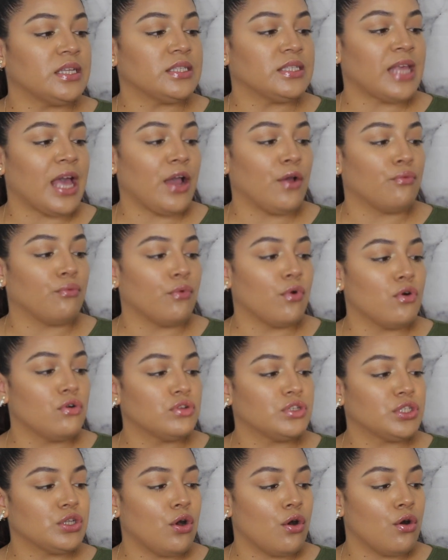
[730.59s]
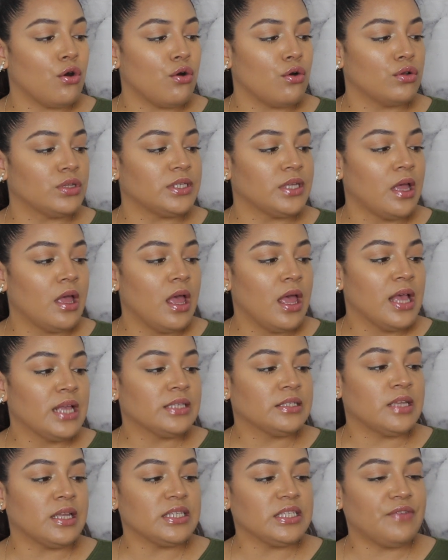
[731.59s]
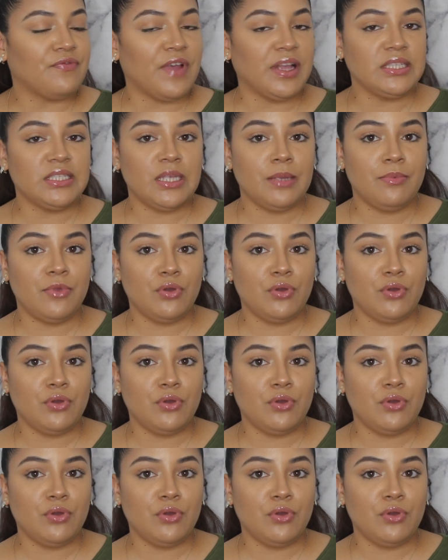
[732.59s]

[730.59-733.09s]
It's like rose gold. It says Fenty